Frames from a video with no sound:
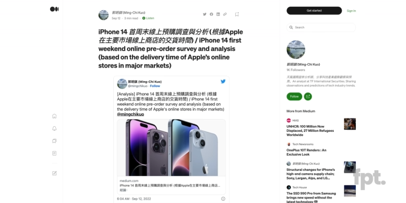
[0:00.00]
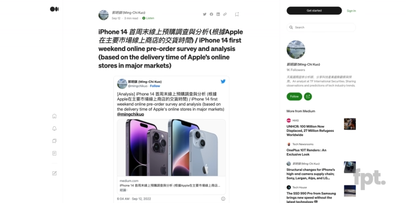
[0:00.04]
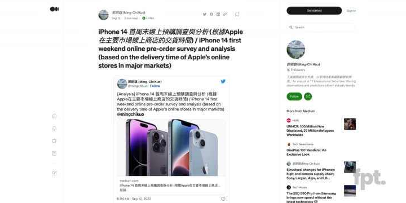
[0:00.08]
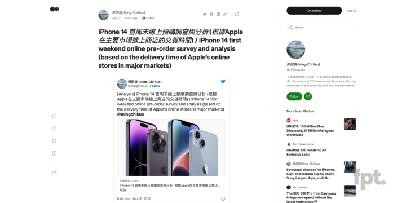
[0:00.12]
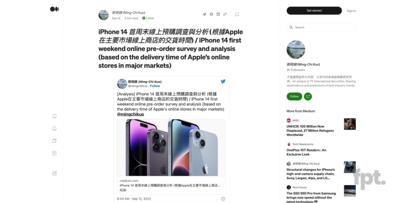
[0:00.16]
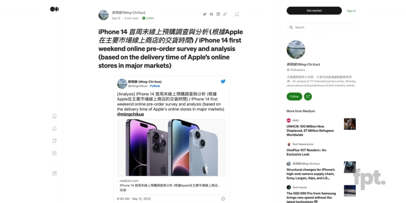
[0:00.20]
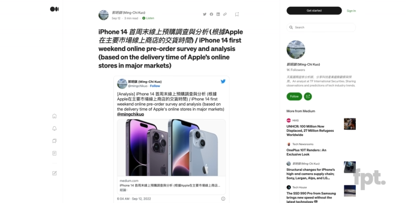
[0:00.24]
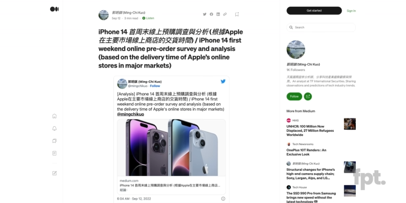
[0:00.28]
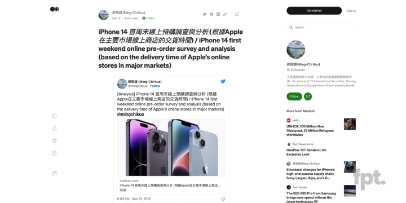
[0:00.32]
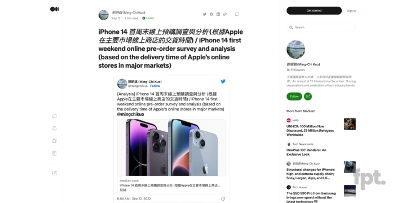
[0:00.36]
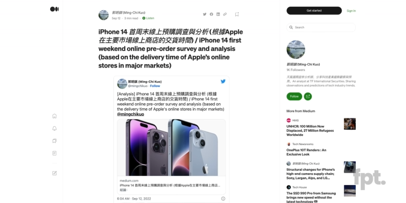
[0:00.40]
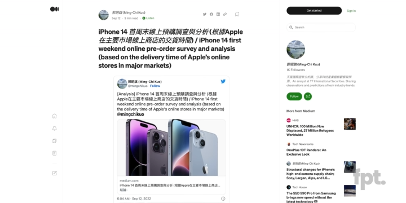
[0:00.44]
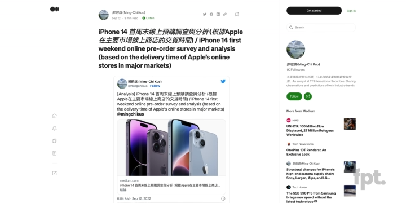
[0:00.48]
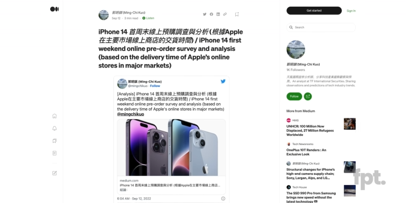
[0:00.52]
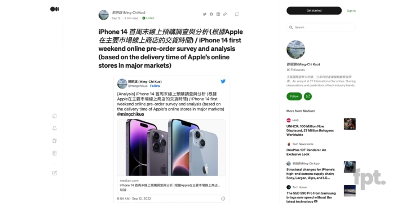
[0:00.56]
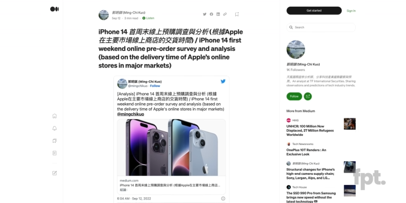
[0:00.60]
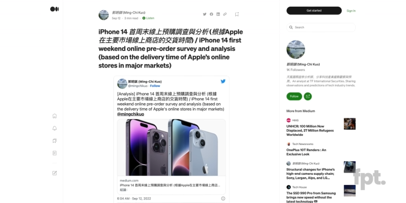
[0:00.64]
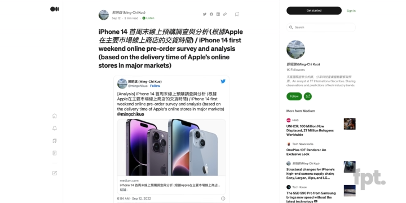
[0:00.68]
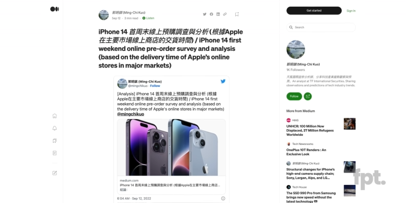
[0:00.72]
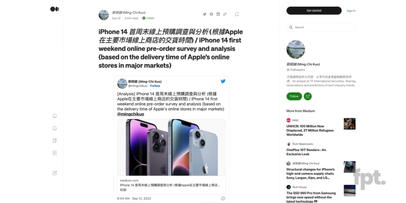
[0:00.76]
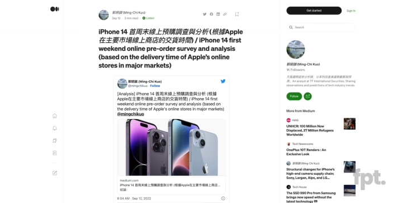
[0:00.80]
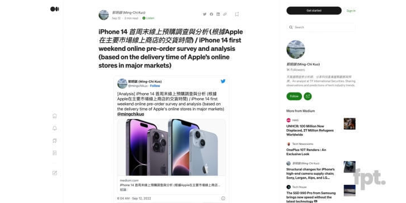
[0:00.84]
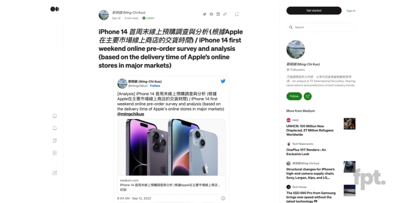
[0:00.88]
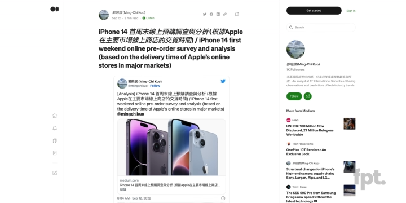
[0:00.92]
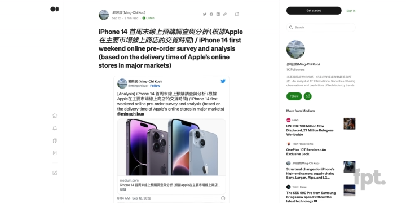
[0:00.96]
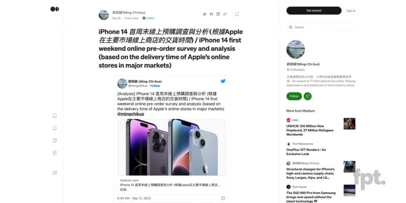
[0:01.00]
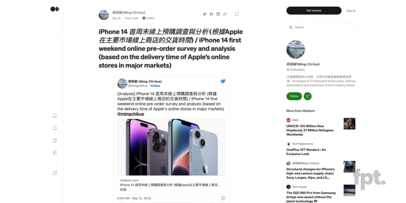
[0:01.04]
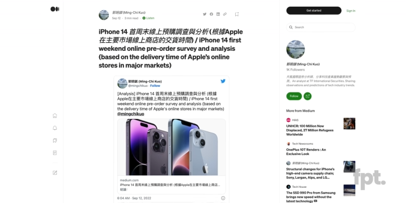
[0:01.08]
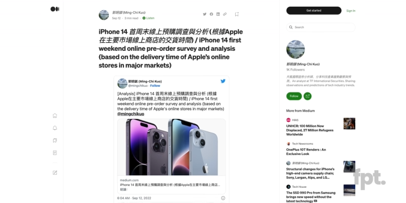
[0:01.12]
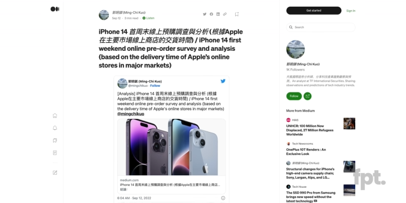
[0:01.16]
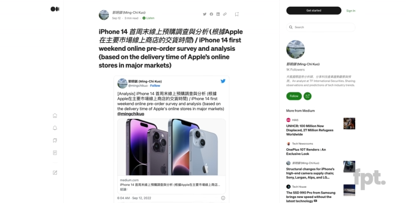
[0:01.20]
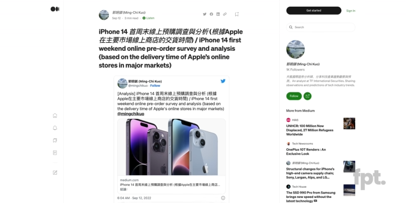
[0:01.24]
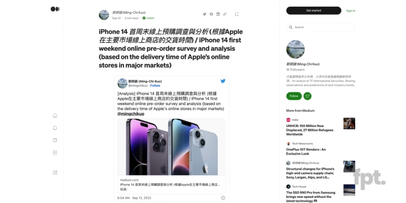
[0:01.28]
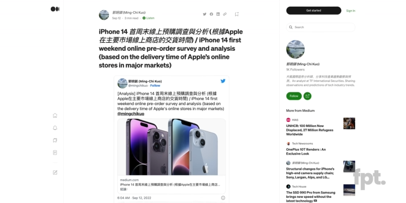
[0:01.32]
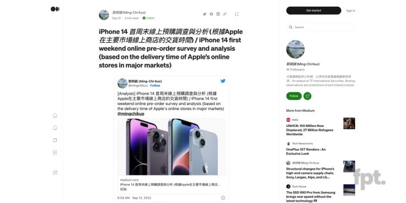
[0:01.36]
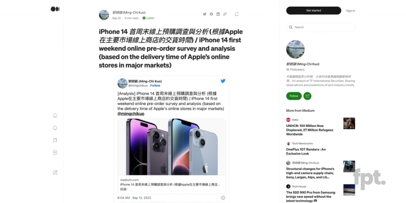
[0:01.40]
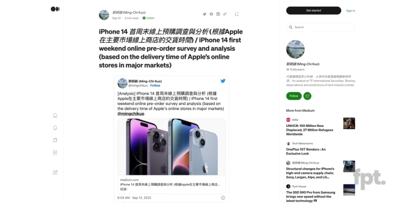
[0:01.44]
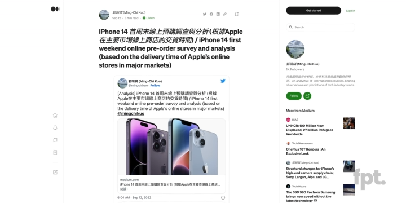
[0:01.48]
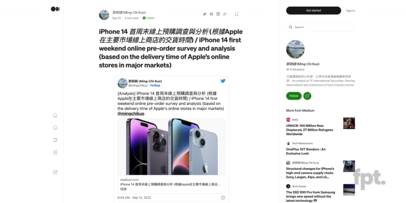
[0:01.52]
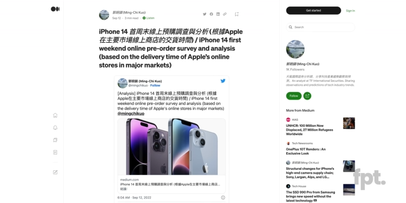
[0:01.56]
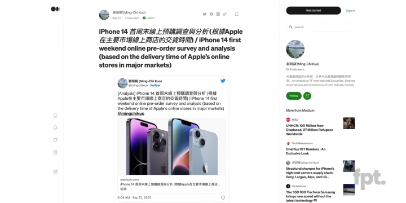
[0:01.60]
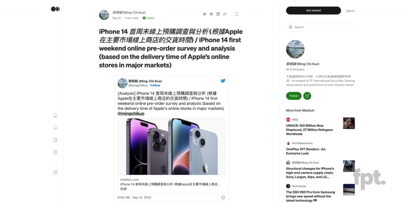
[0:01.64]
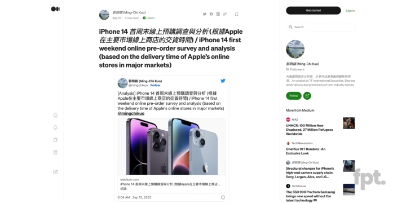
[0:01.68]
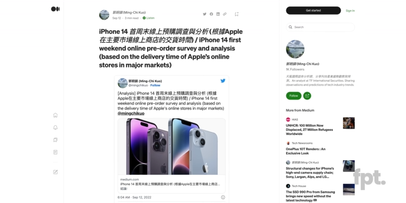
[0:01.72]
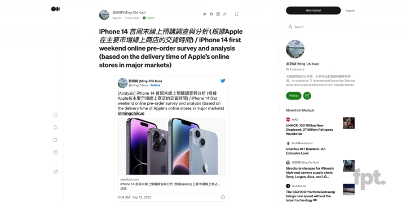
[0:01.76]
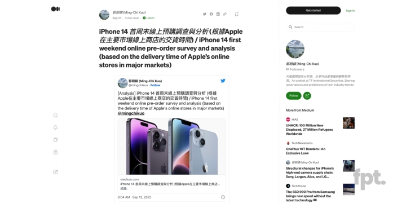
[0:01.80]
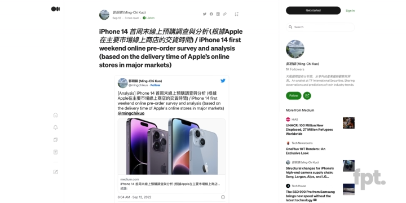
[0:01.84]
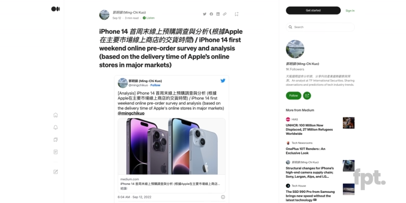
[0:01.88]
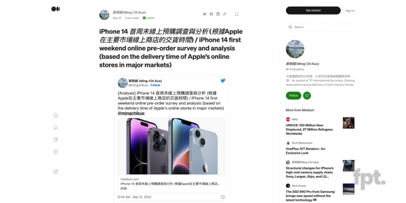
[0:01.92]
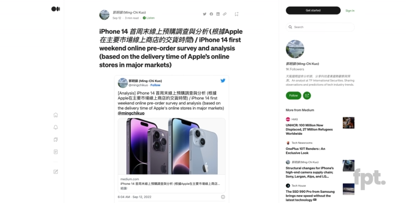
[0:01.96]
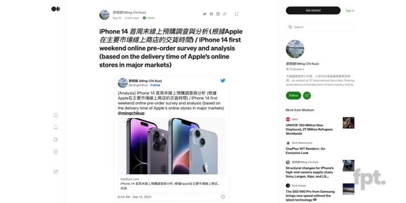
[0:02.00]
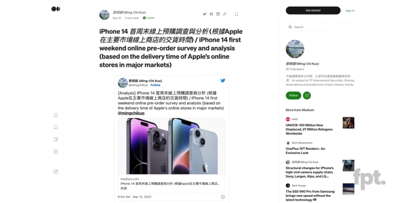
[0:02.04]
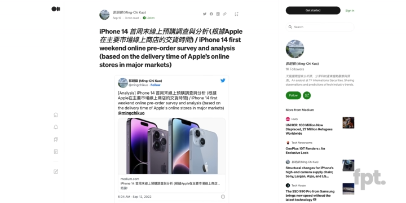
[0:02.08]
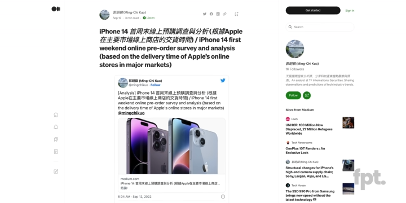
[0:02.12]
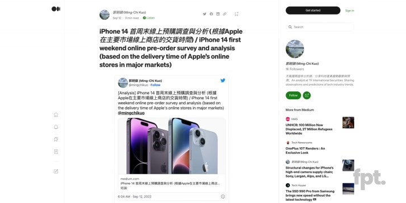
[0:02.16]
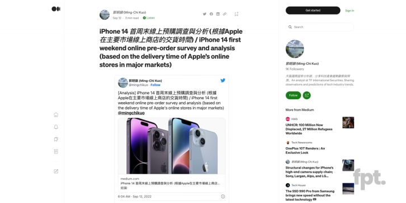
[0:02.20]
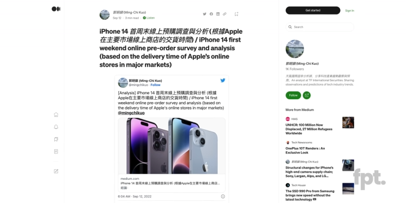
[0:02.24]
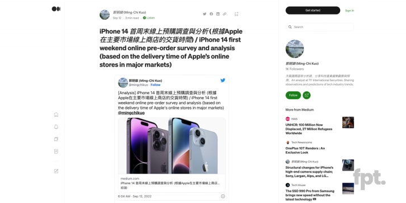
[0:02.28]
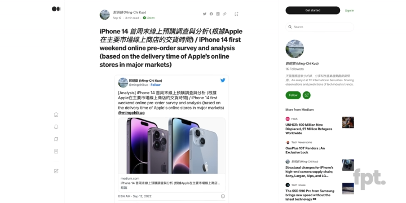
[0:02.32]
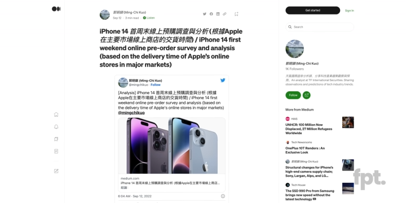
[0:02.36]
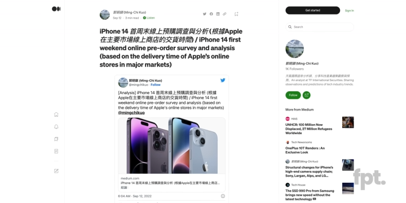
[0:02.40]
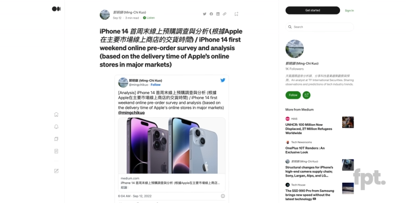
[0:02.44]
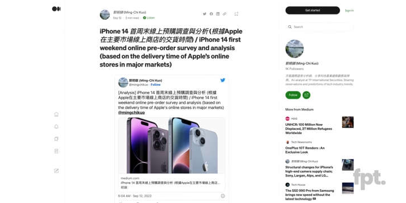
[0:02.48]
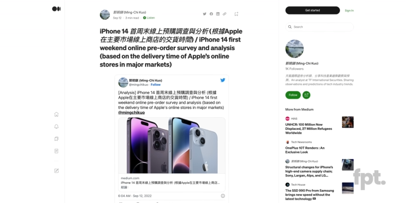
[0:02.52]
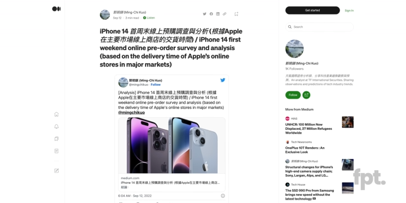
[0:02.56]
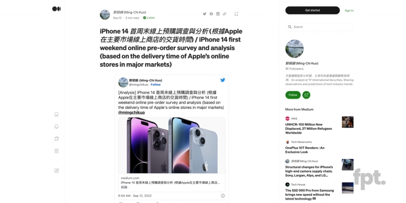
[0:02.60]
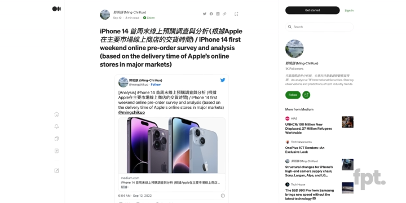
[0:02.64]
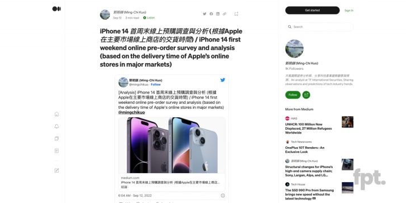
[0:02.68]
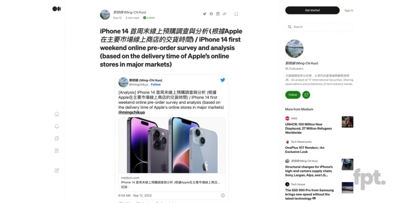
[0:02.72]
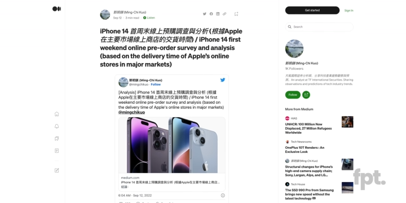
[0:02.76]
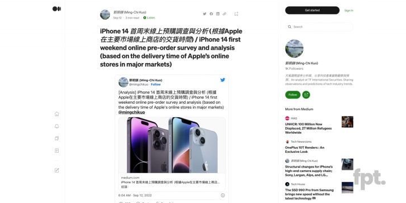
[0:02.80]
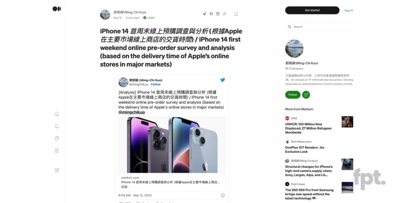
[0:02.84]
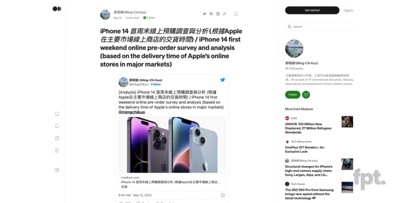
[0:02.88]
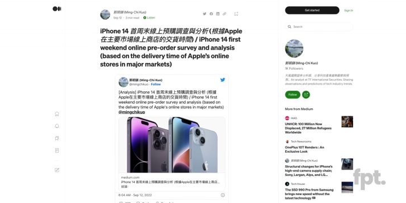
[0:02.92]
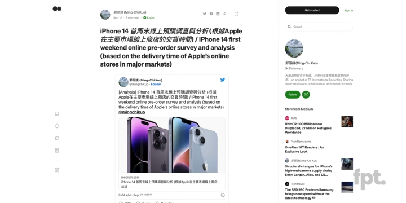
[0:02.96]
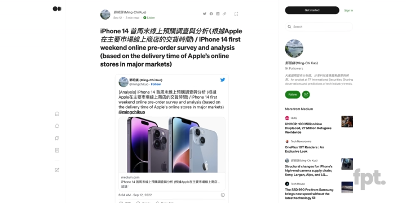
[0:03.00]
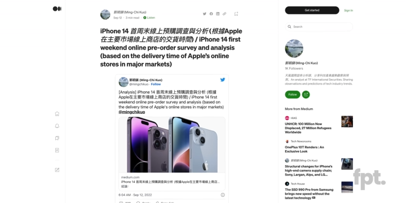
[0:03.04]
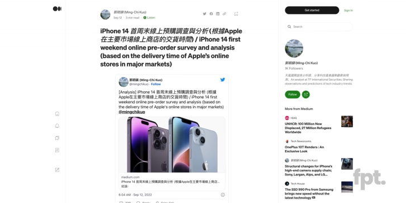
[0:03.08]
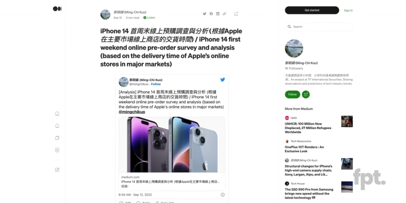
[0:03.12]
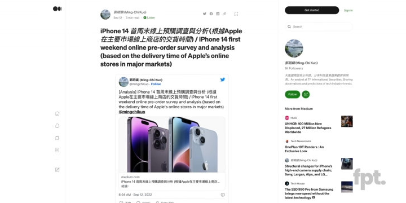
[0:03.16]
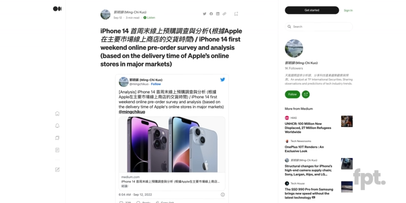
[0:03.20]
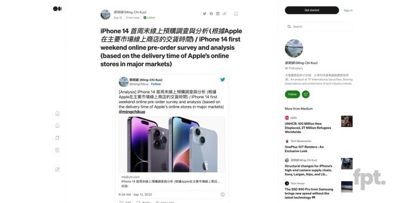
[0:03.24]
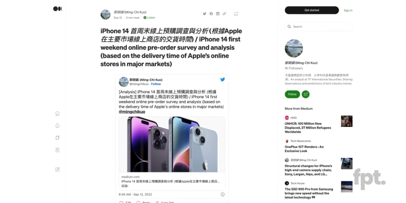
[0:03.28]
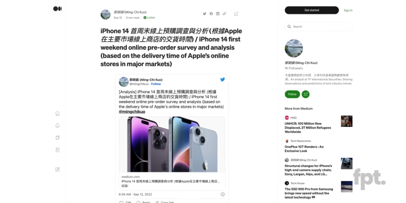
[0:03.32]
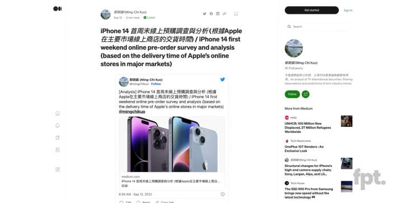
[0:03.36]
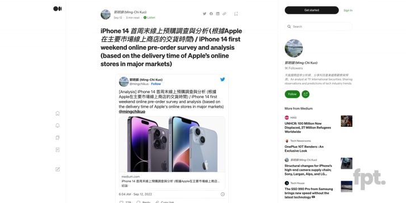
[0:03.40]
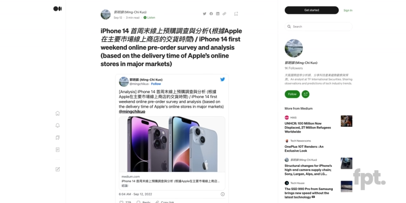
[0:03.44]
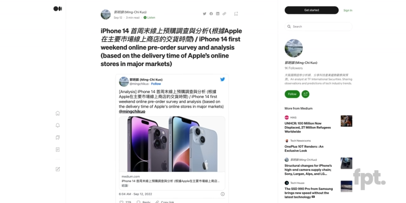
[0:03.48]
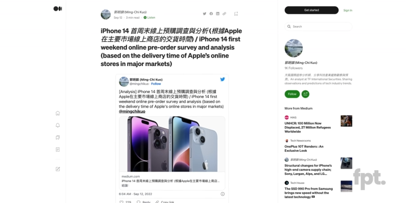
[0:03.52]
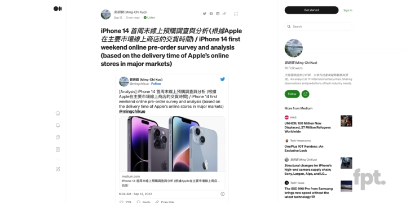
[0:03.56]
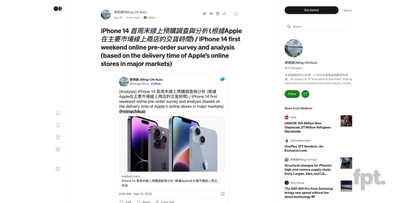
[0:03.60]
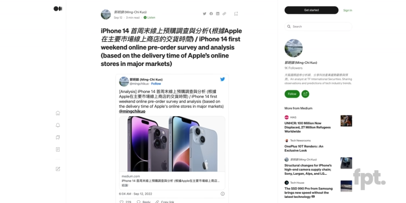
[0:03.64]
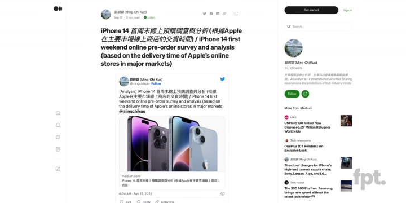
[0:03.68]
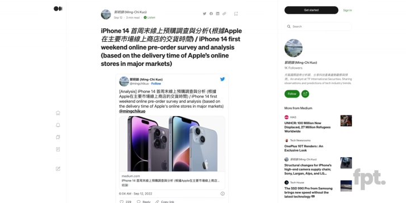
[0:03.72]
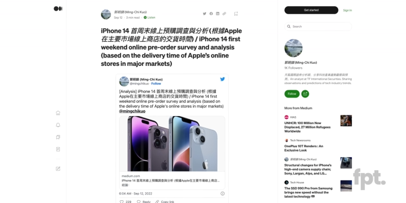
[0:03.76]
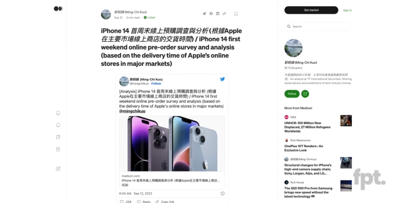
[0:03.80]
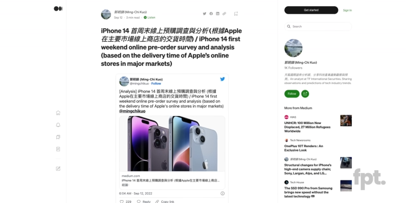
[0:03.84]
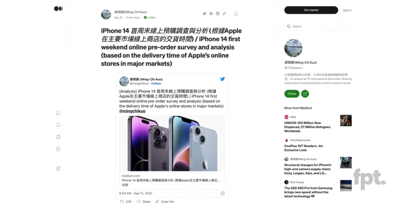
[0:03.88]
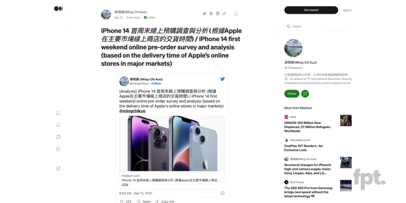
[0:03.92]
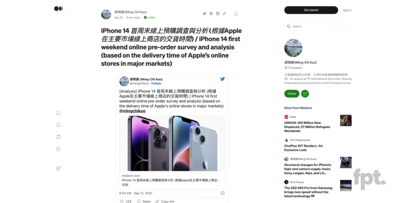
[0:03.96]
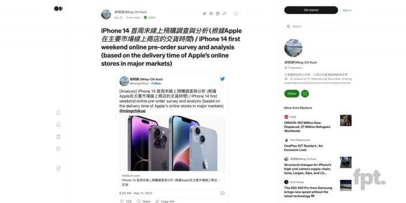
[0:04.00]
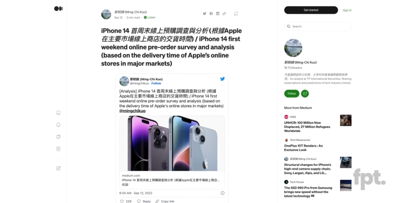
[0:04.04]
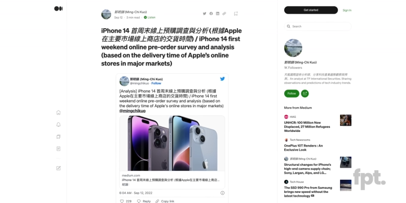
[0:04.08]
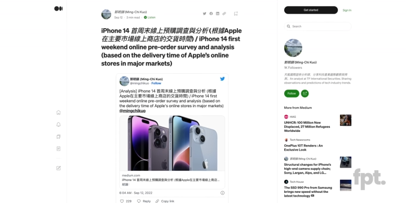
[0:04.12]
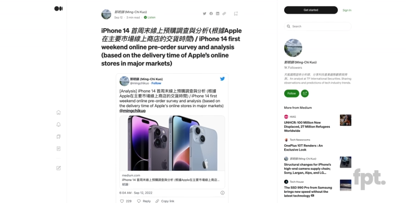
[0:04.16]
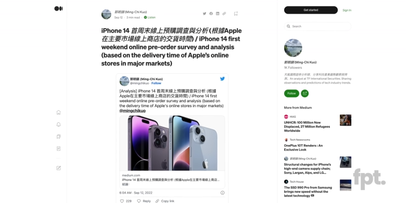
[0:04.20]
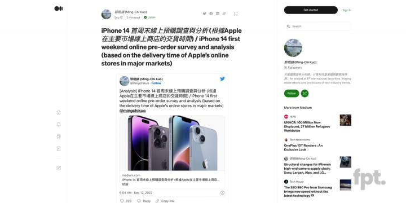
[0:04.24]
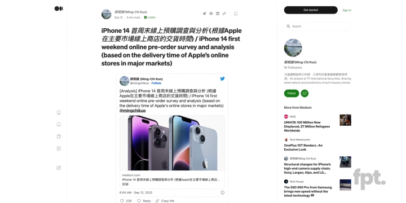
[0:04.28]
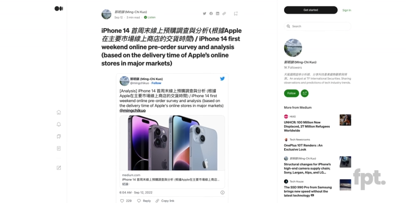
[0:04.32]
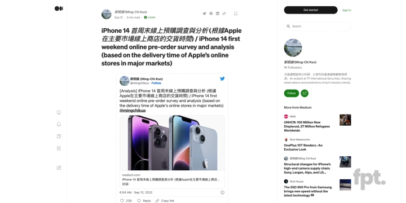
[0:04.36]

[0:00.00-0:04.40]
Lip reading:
(no speaker visible)